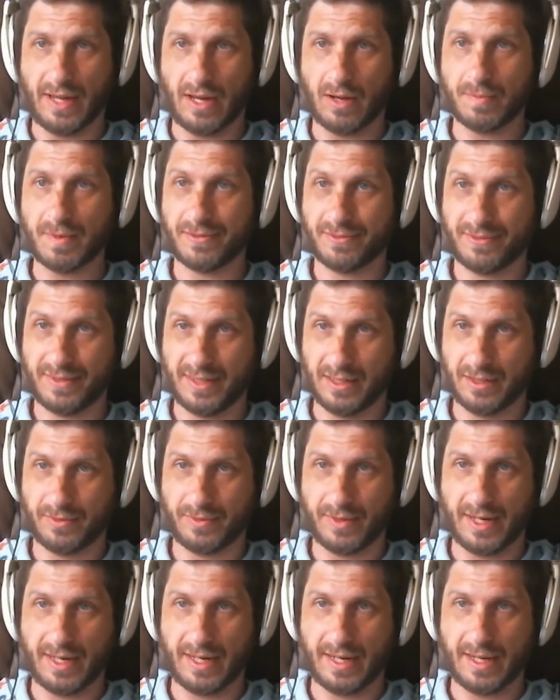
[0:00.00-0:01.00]
How am I feeling
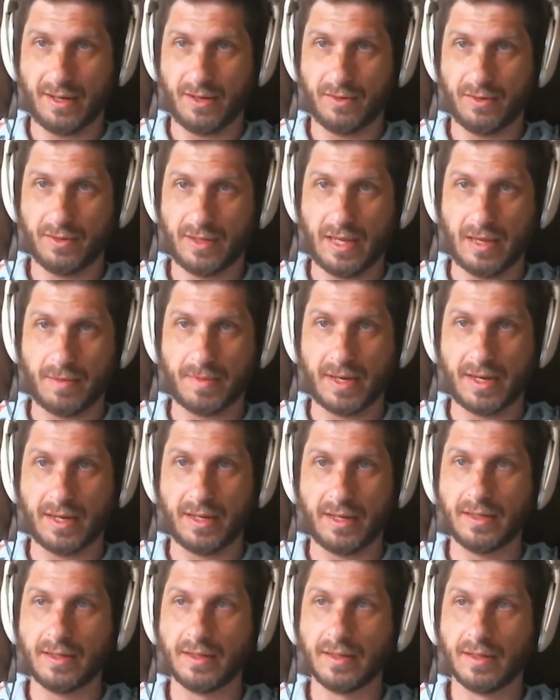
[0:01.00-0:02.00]
right now? Am
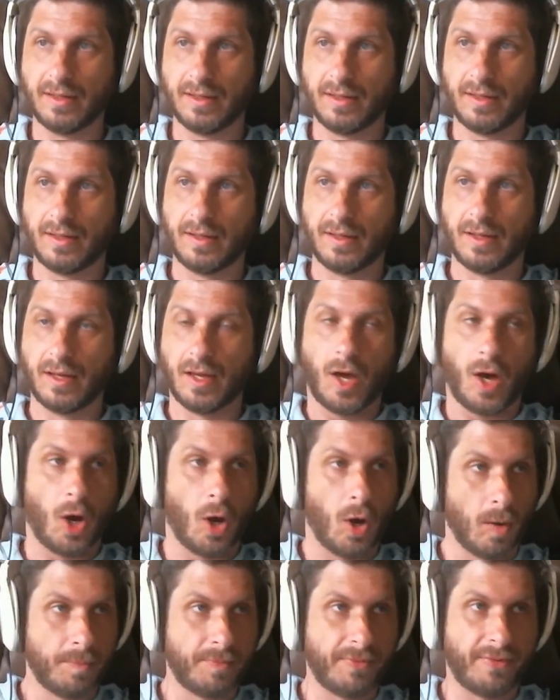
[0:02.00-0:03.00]
I
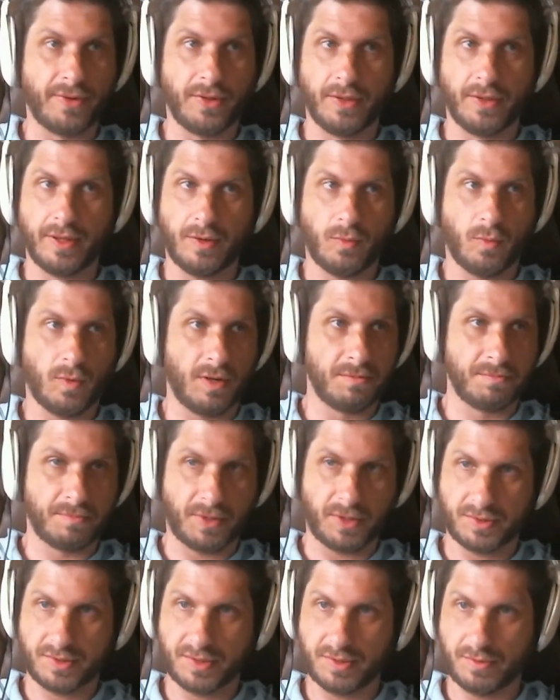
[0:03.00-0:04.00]
hopeful that one
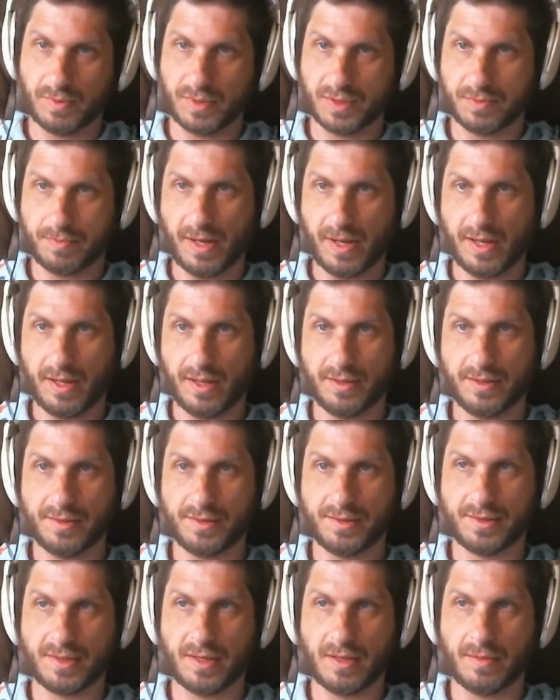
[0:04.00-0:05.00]
person
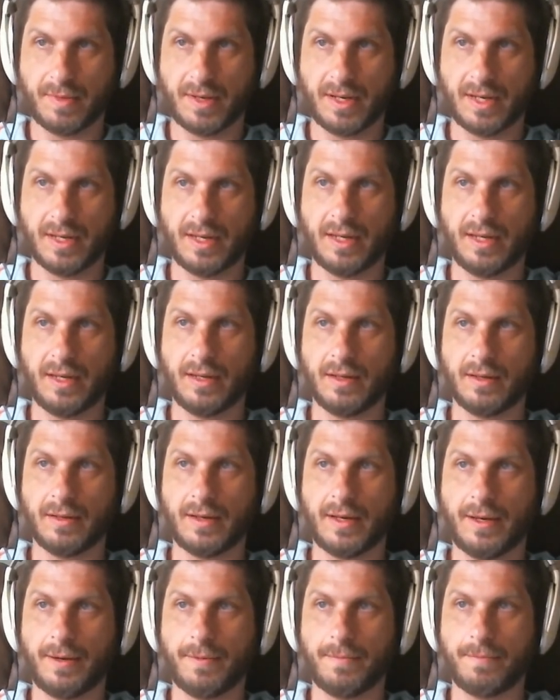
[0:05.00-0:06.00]
responds? Am I
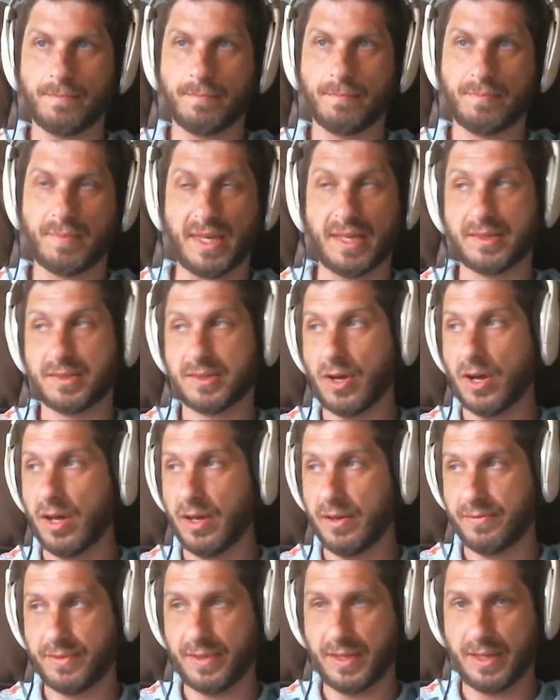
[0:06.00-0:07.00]
pissed
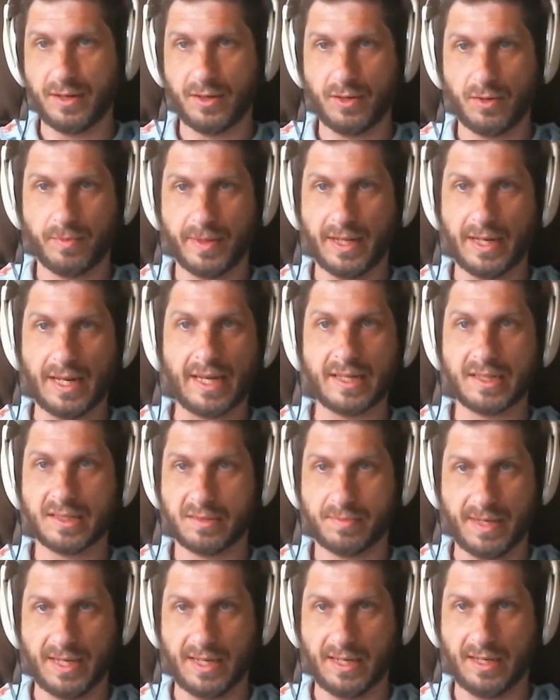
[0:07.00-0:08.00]
off that nobody
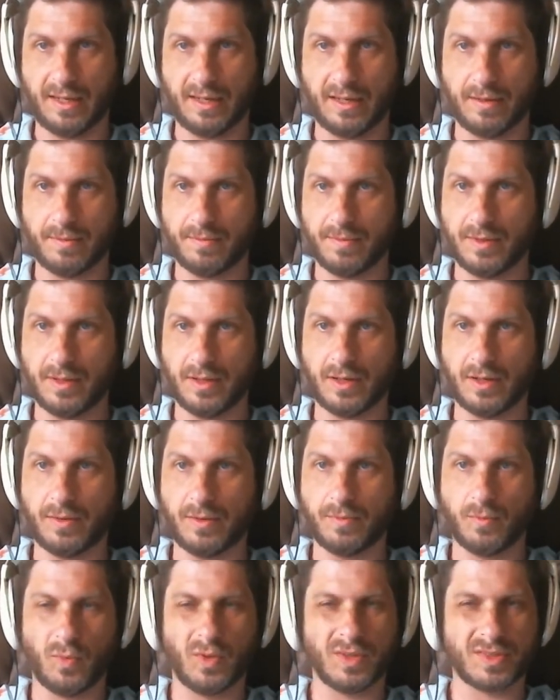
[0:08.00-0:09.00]
likes me? And
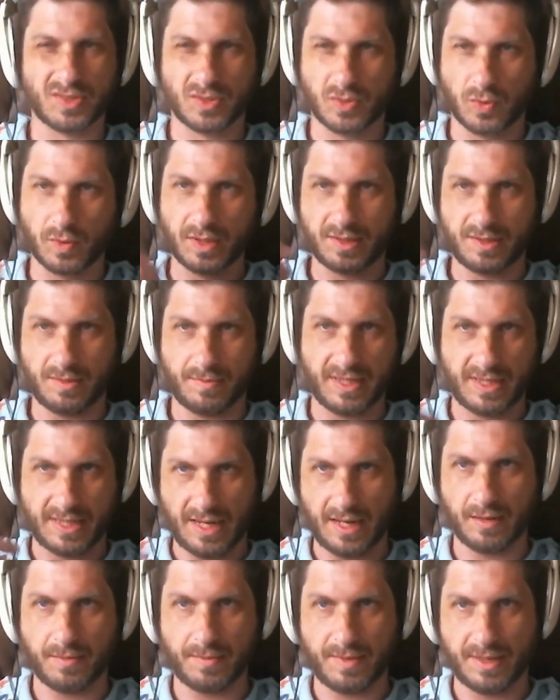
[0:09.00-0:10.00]
what stories am I
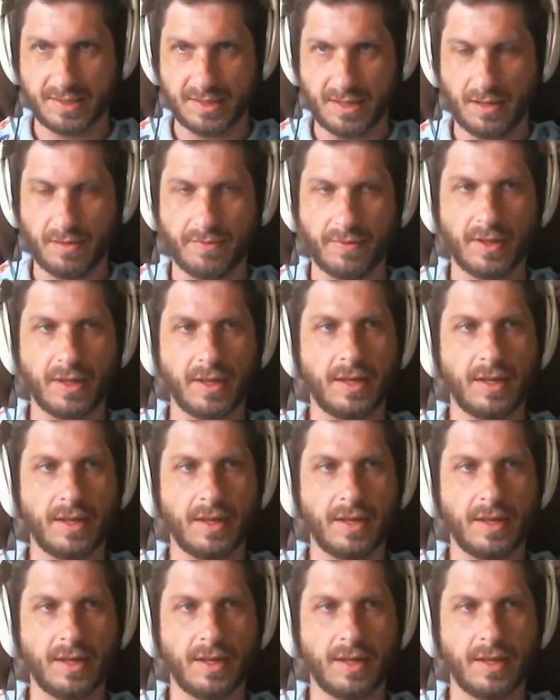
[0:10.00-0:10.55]
telling myself?